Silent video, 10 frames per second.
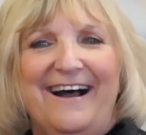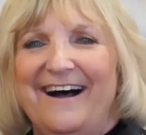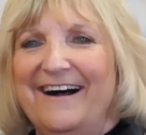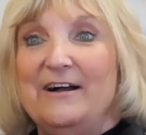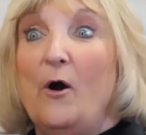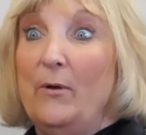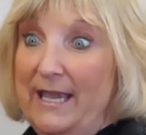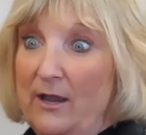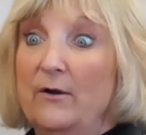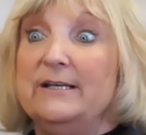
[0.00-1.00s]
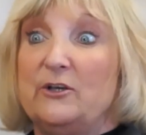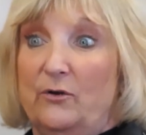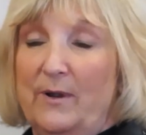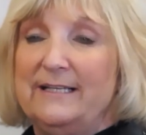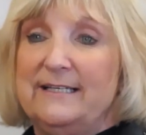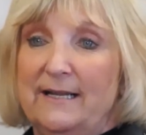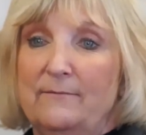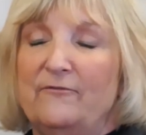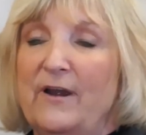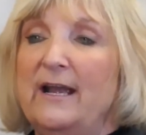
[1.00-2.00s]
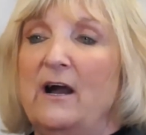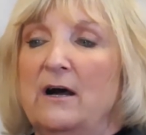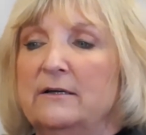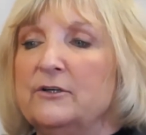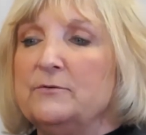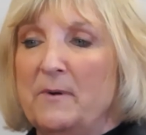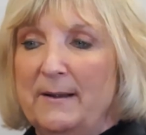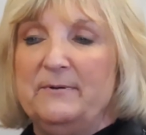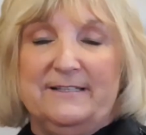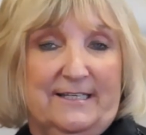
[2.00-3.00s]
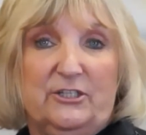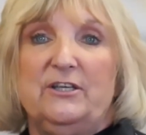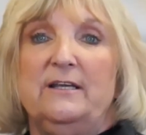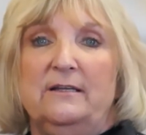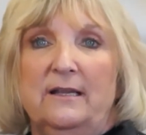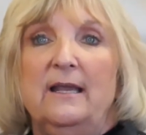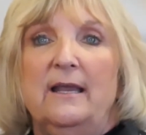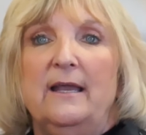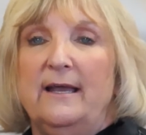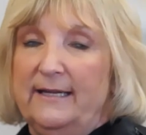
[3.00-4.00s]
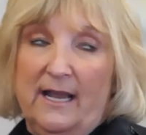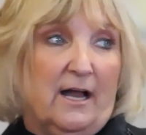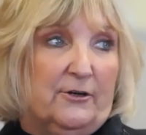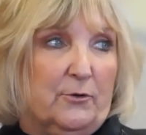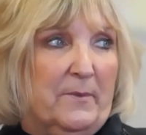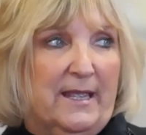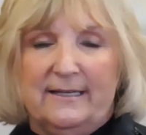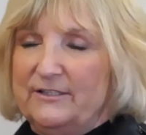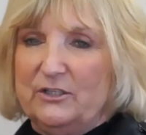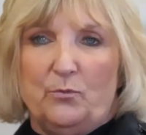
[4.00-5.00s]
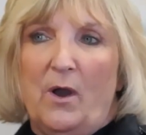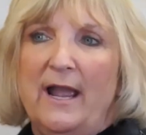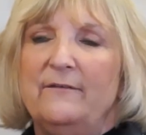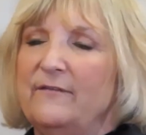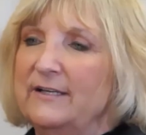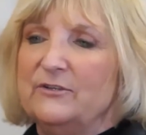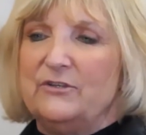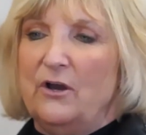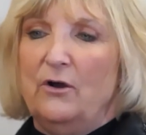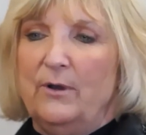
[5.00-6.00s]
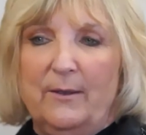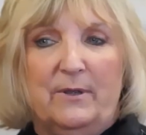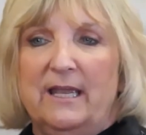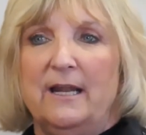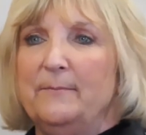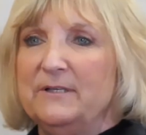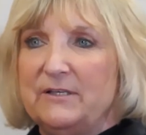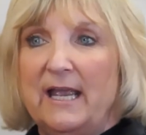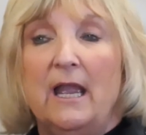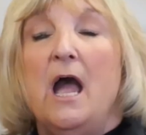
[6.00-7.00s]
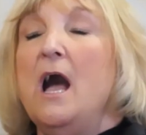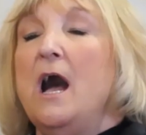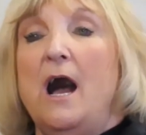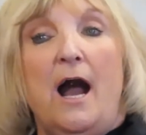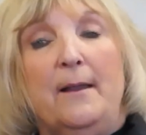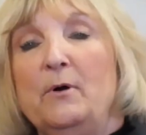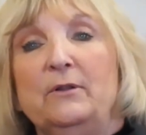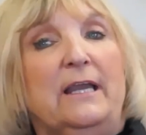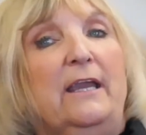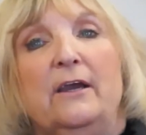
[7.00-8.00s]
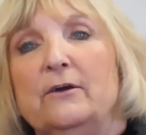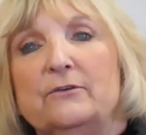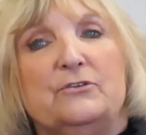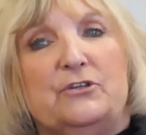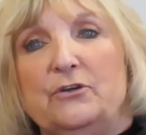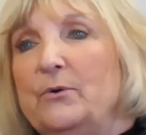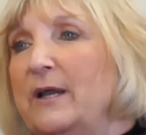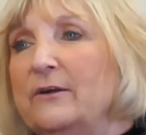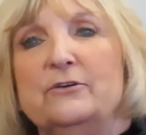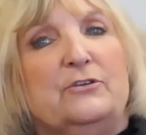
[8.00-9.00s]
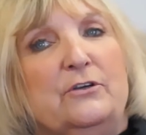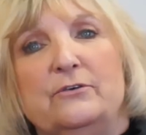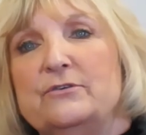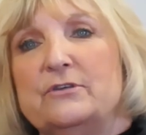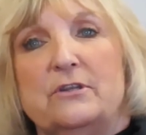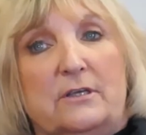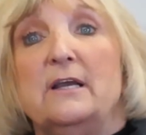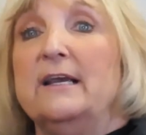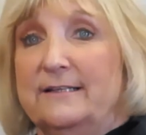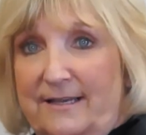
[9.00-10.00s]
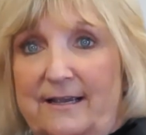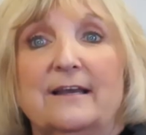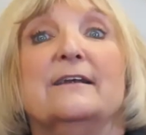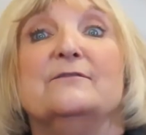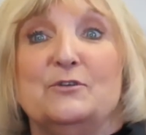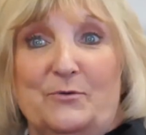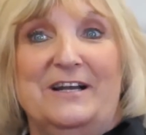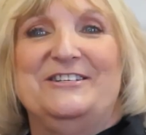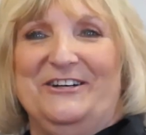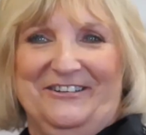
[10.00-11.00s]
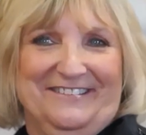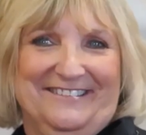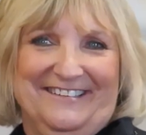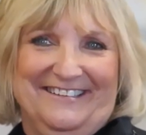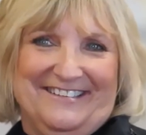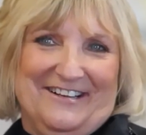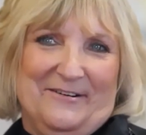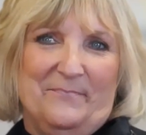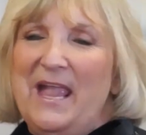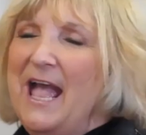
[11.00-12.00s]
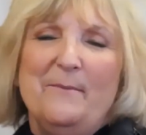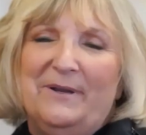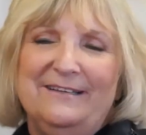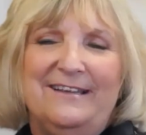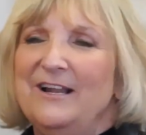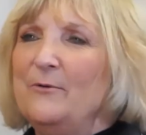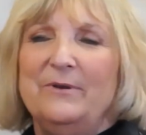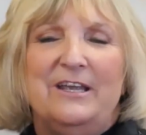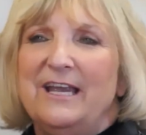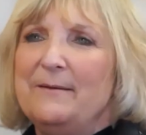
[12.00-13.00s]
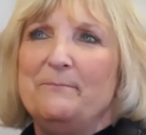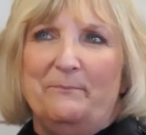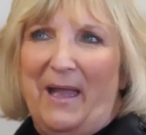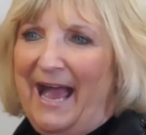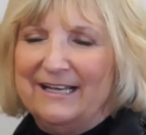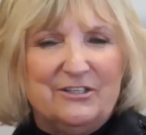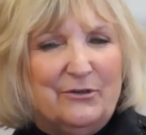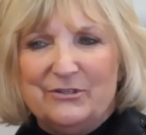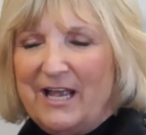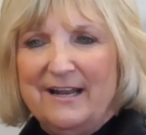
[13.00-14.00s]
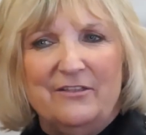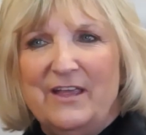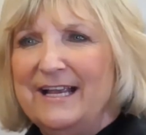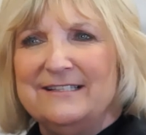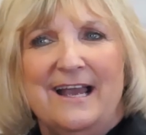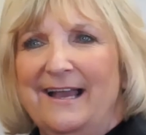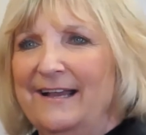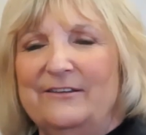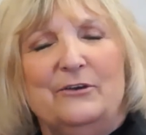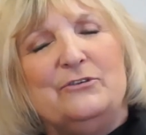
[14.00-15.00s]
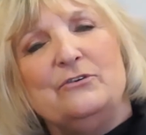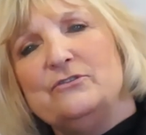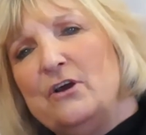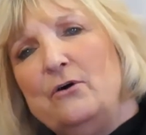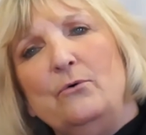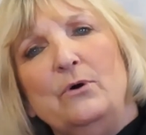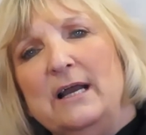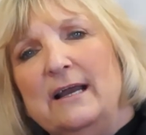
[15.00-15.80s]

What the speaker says: Huh? Oh, he always corrected it. Frank honored my position, and he honored me as his wife, and so he would get up and say, I'm only here to introduce the executive director. So, but you get past those kind of things. Those are so